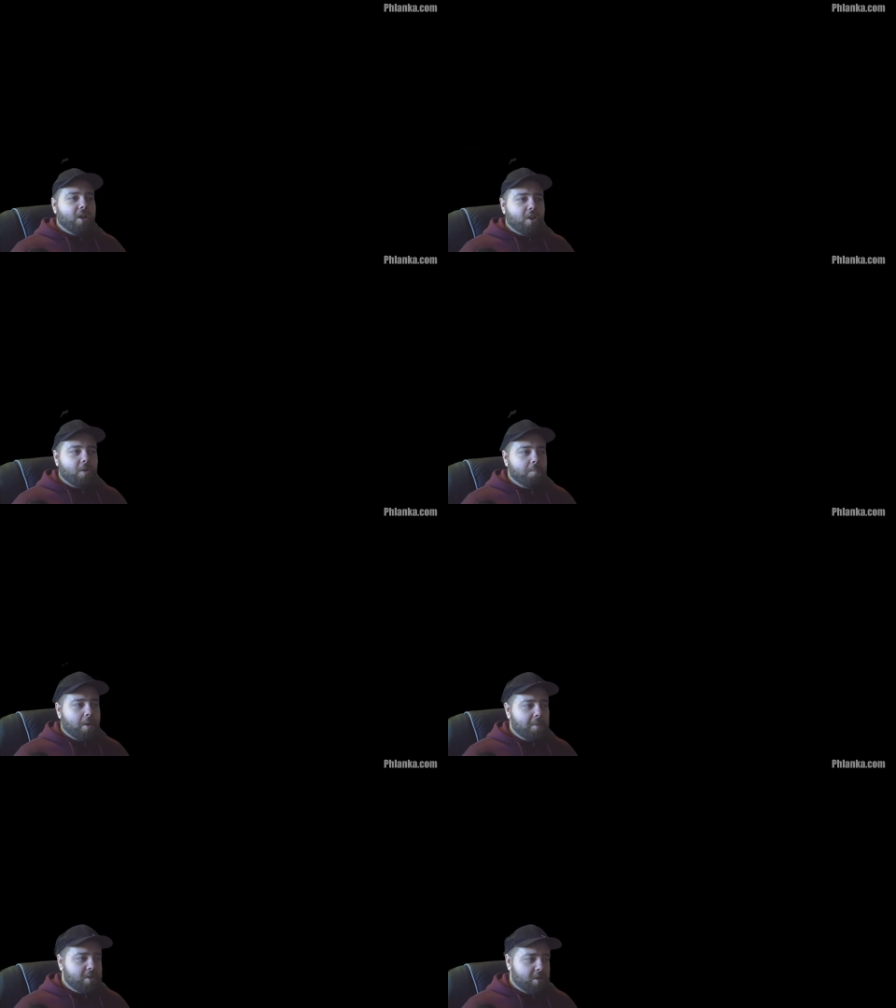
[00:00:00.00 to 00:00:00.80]
it's an unknown
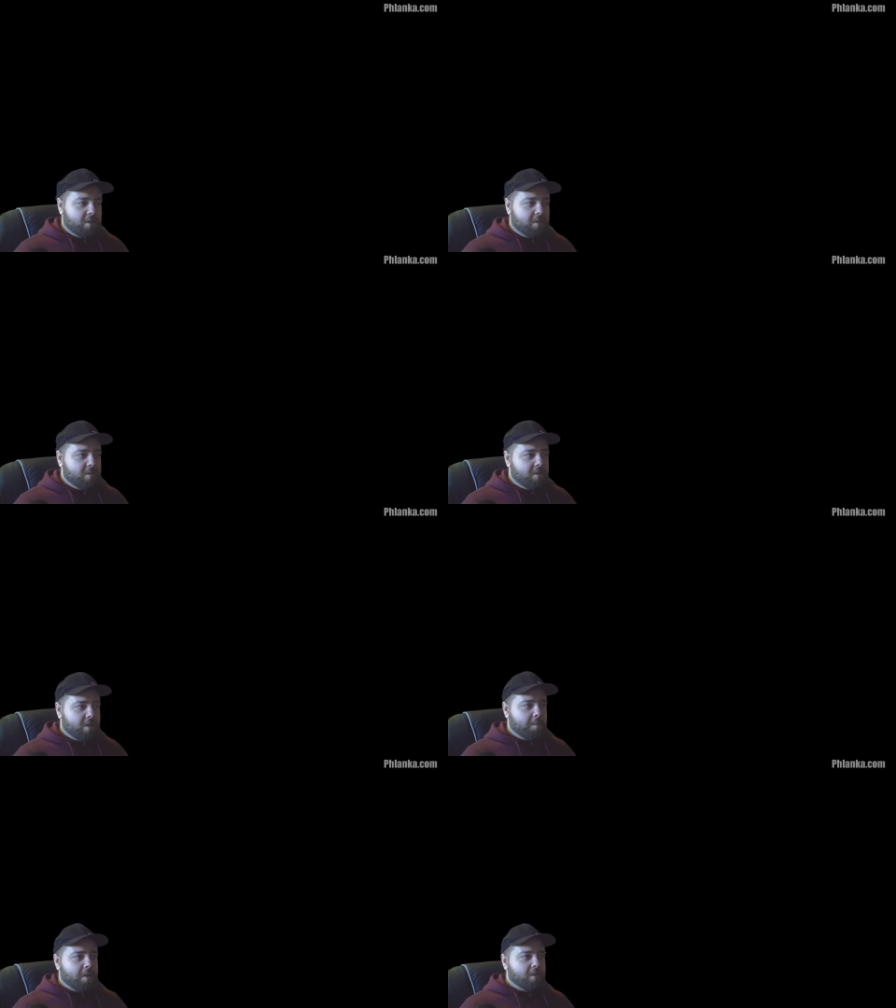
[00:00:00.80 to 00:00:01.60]
publisher.
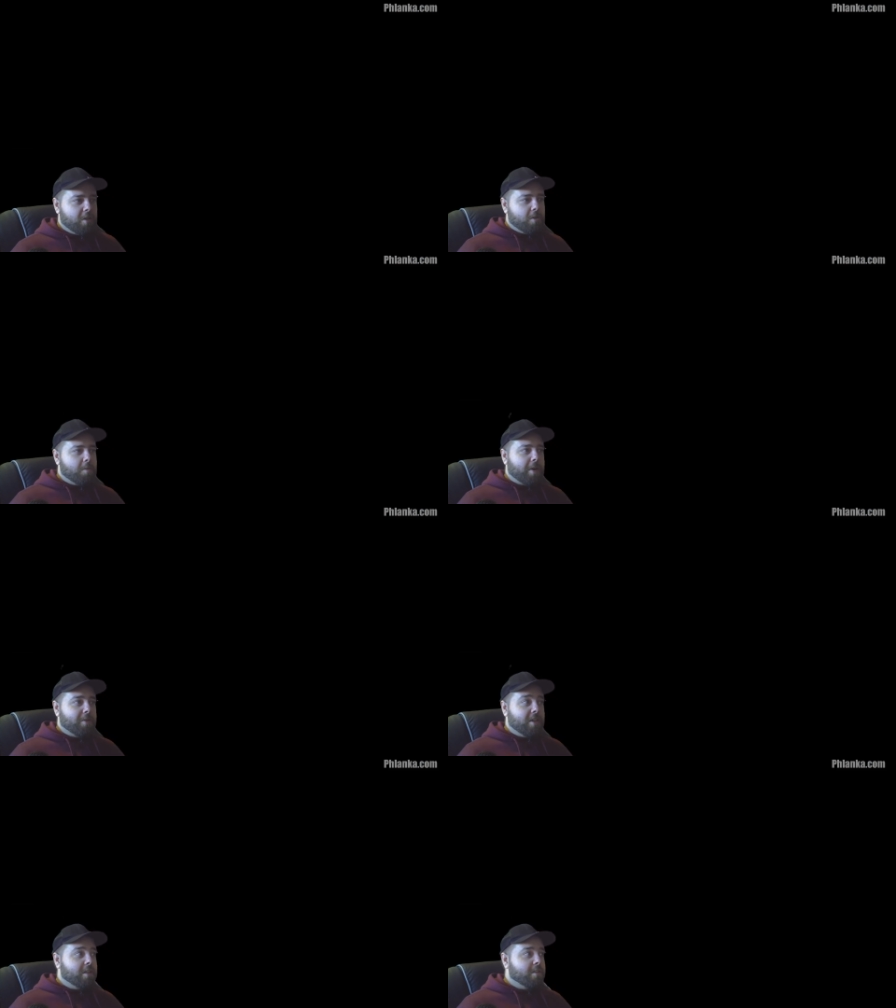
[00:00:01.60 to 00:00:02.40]
I'm um, unknown,
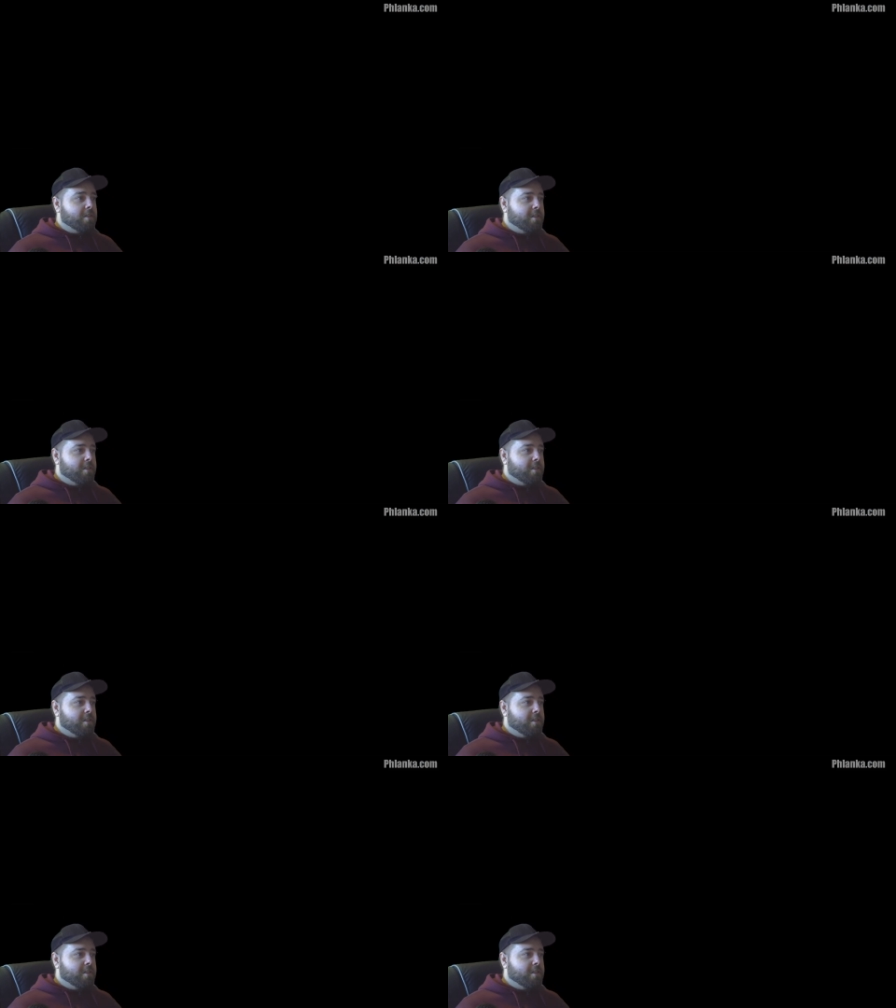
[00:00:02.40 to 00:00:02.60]
apparently.